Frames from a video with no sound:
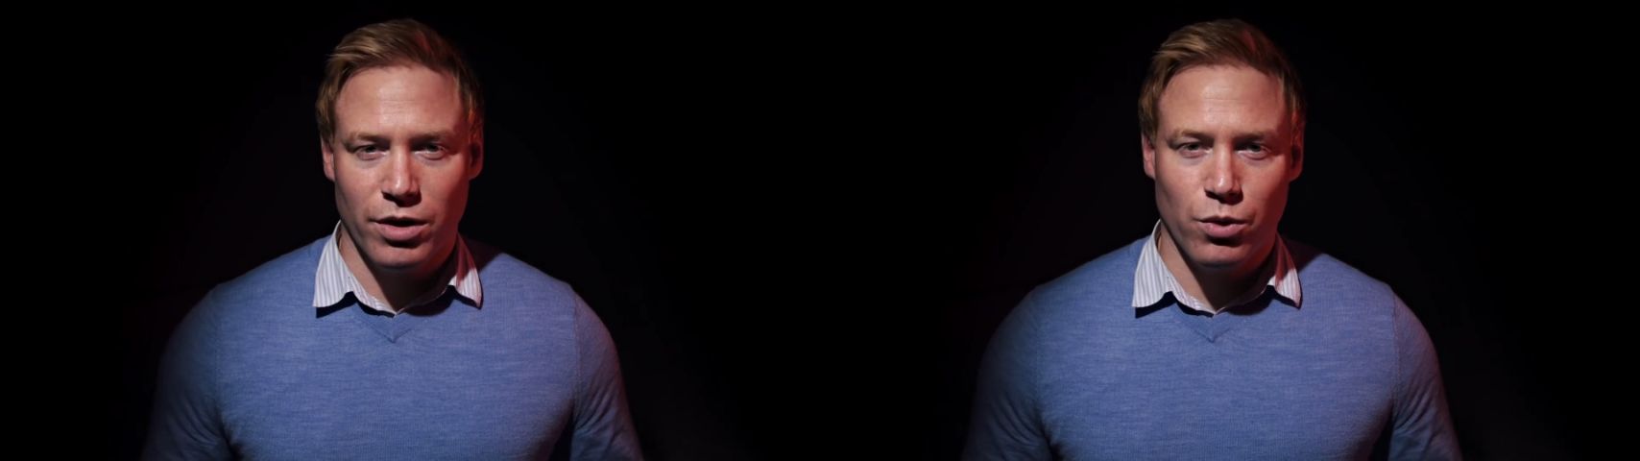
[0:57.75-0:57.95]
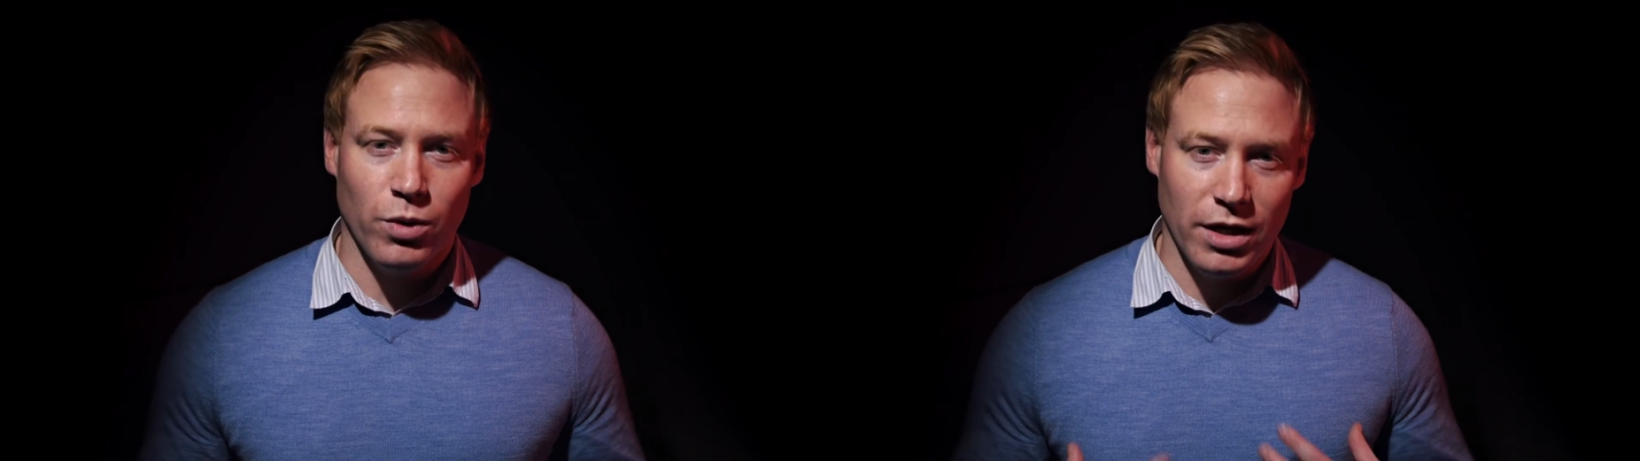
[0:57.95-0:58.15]

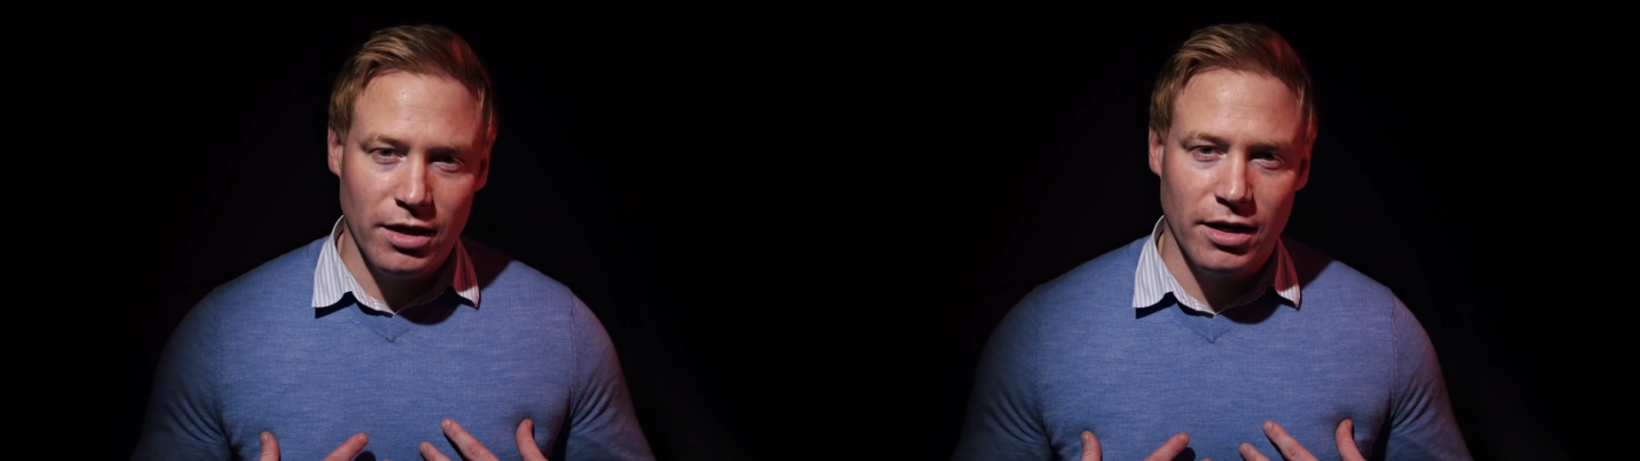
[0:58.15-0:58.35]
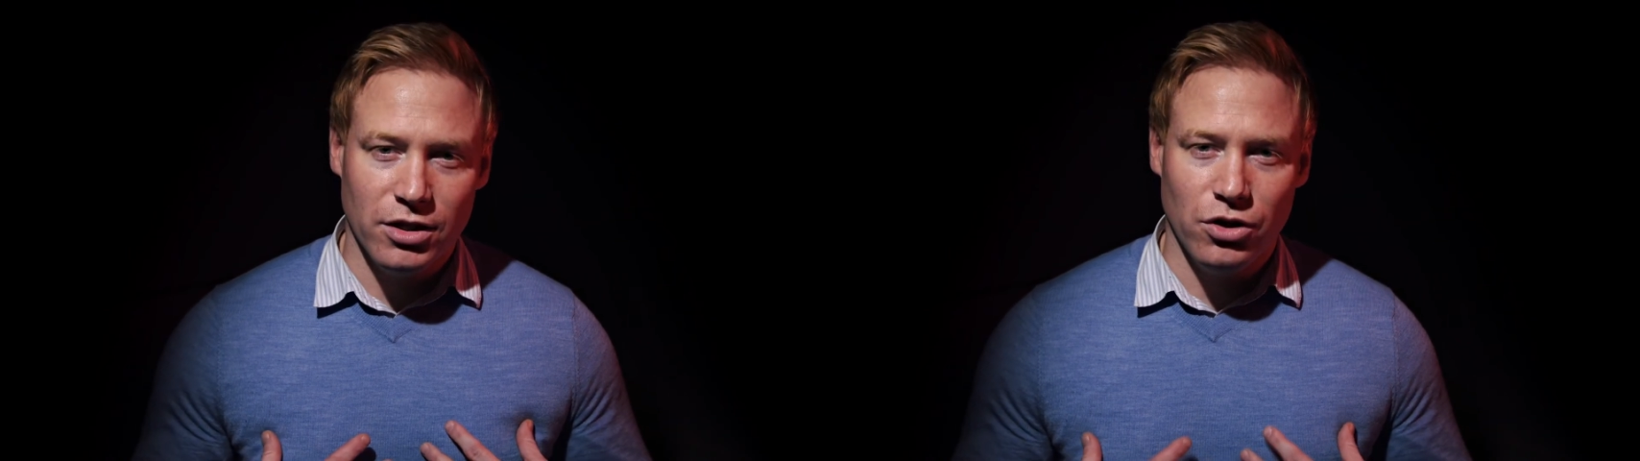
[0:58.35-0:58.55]
where
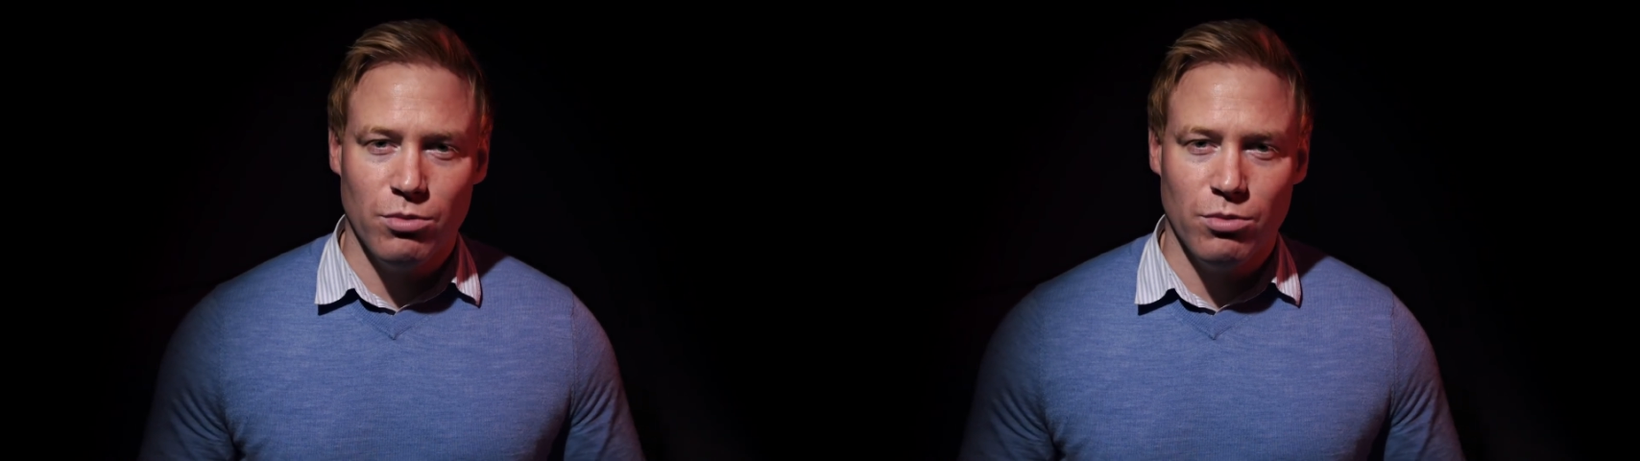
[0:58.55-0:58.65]
we as